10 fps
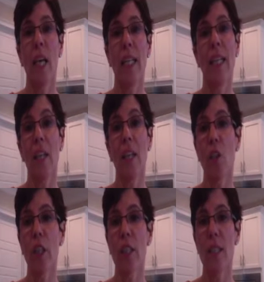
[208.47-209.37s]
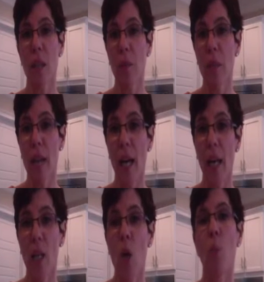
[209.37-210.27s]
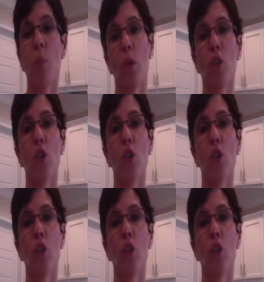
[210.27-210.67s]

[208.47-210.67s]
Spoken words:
and again, you're gonna double that because